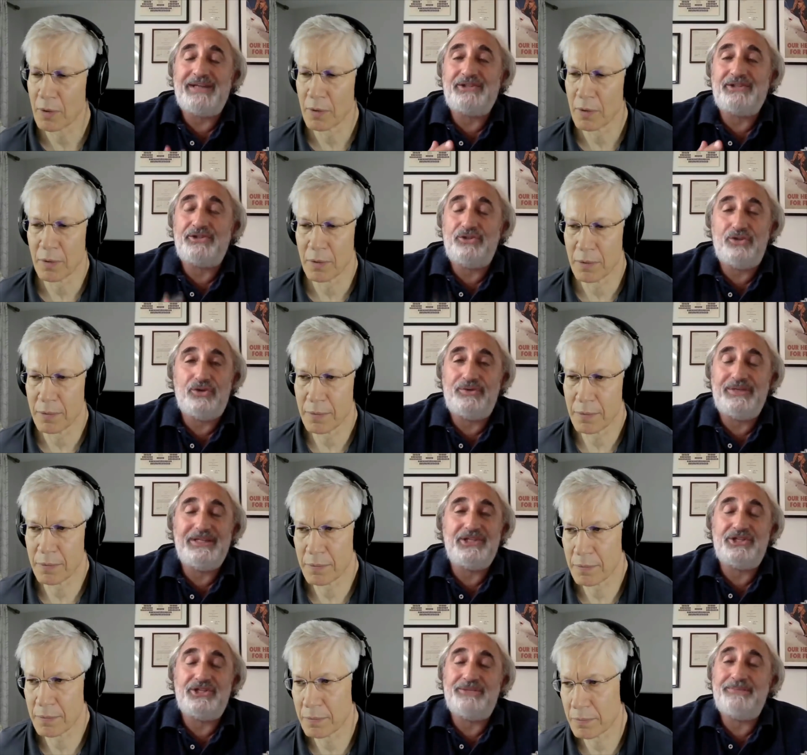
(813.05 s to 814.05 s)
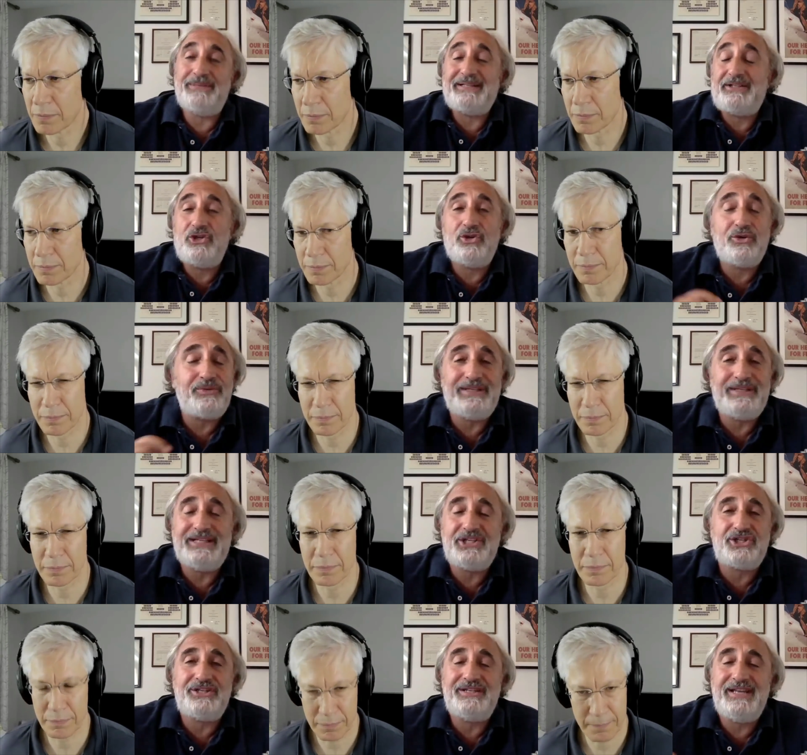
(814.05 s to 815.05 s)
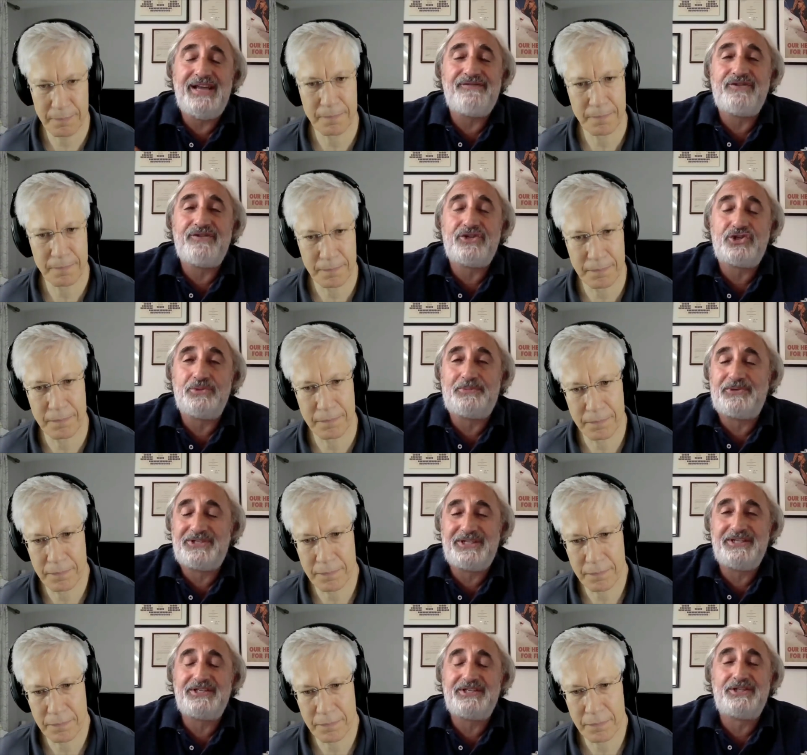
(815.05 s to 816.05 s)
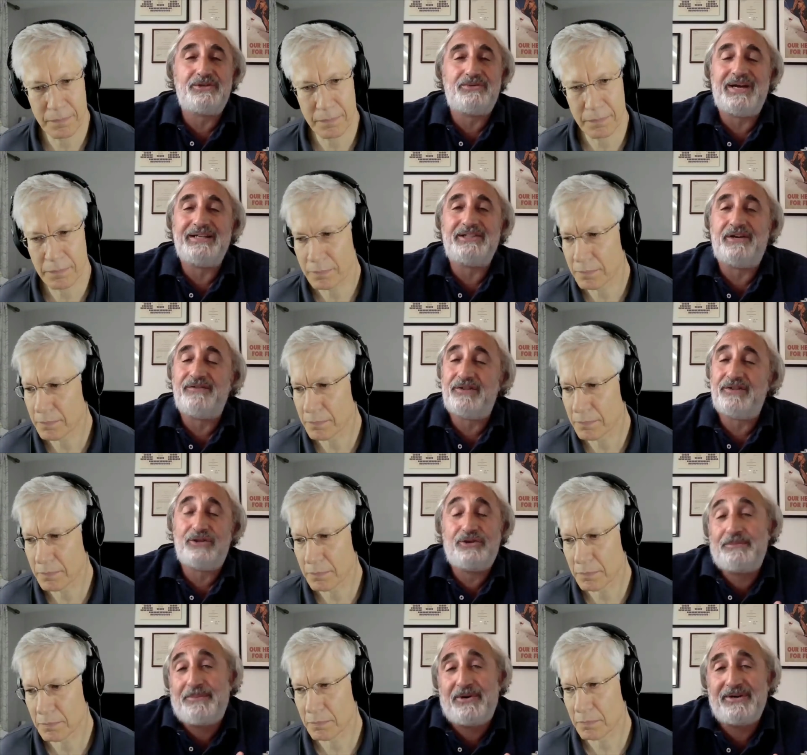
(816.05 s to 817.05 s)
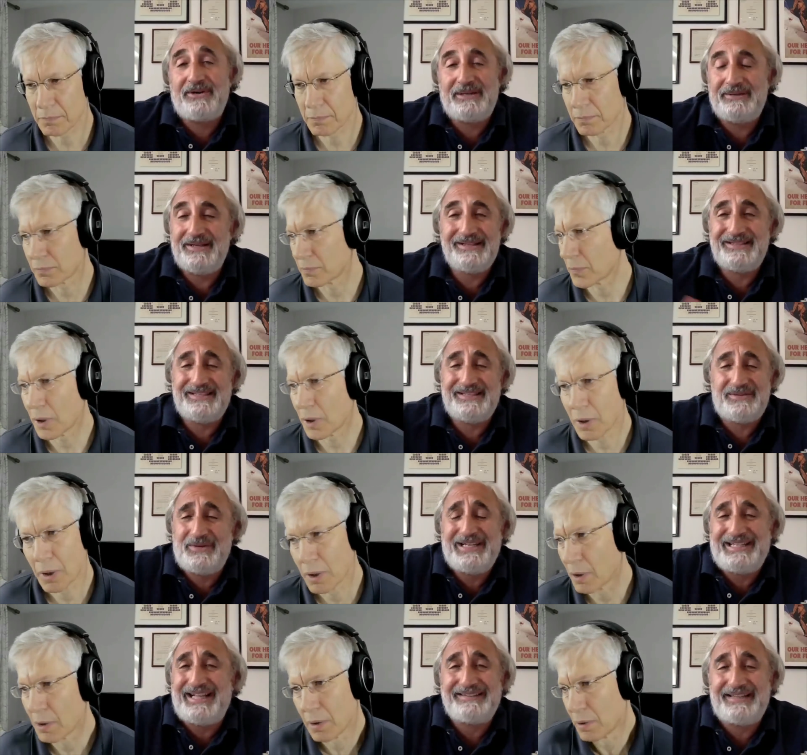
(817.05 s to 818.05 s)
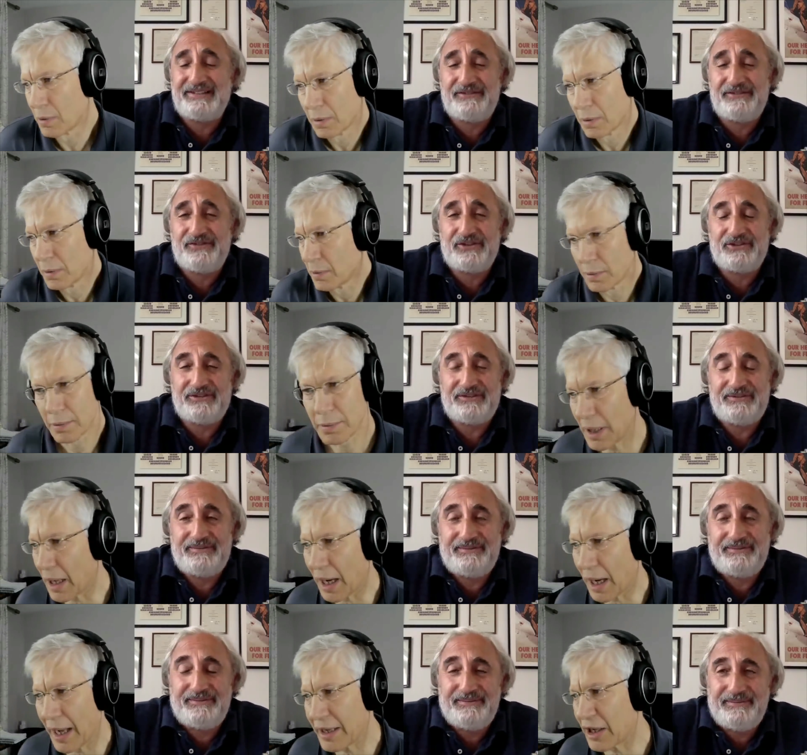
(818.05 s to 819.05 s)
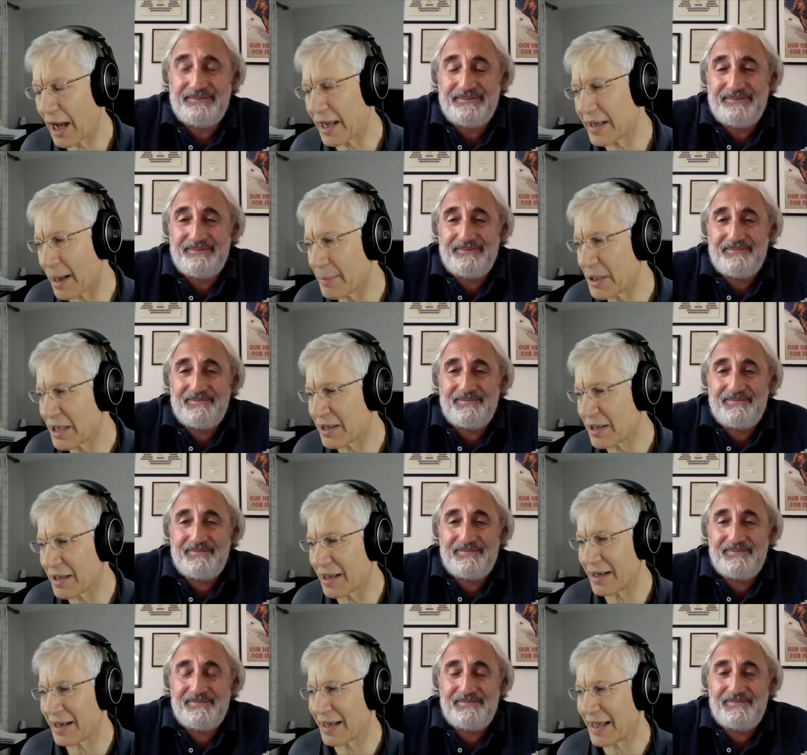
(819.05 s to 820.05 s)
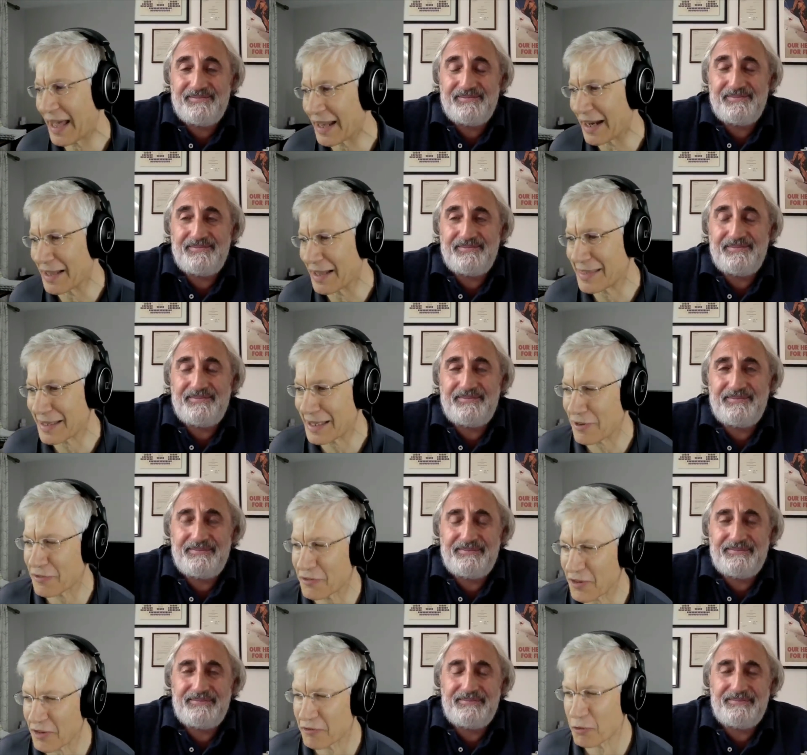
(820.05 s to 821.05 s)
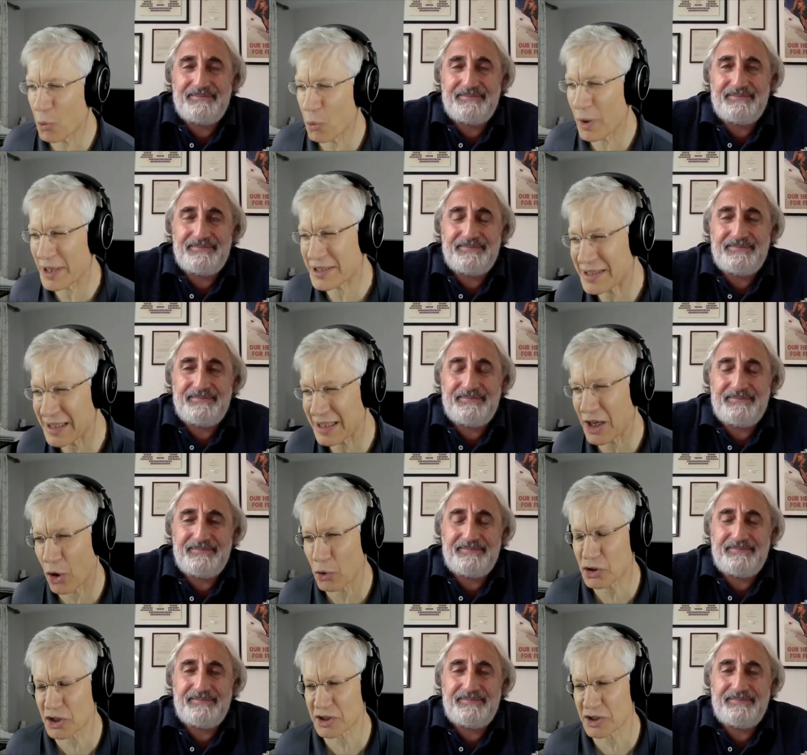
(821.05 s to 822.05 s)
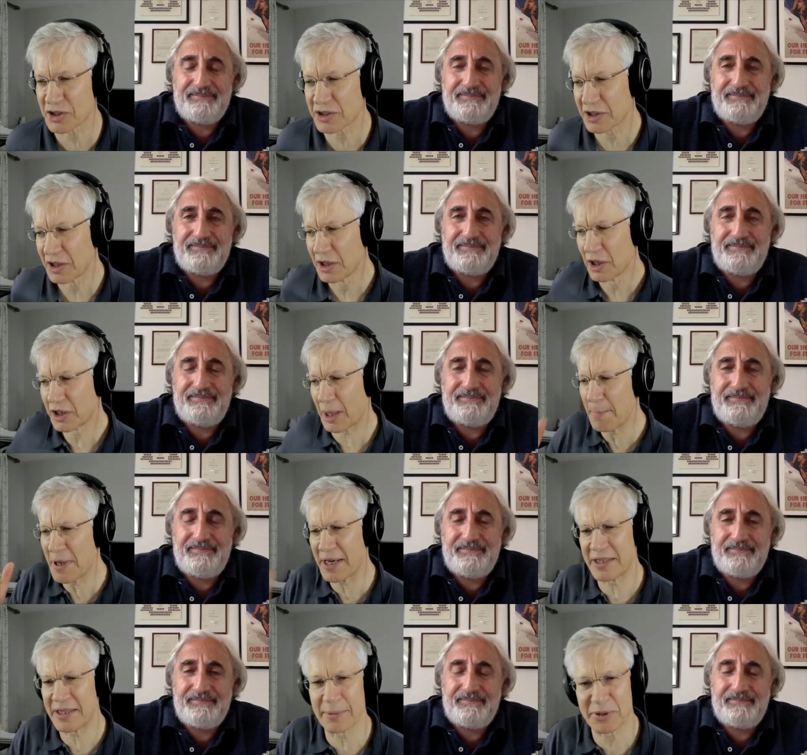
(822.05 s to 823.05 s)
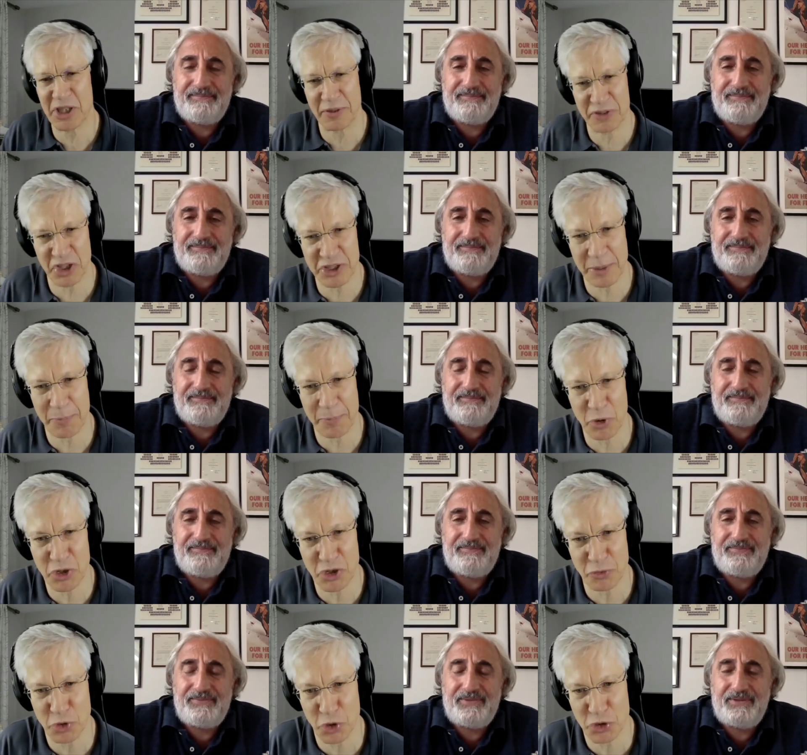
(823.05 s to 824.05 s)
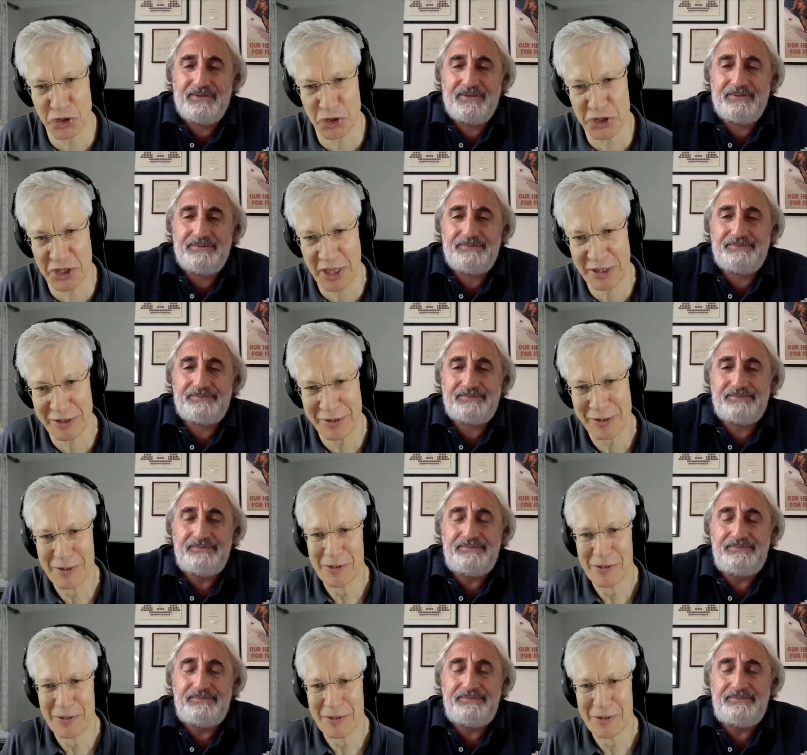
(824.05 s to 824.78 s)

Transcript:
Speaker 1: right to your religion. But your religion never supersedes the right of a third party. It's, it's really not that difficult.
Speaker 2: Yeah, I, I, I mean, and again, I think if, if Western cultures committed themselves to separation of church and state,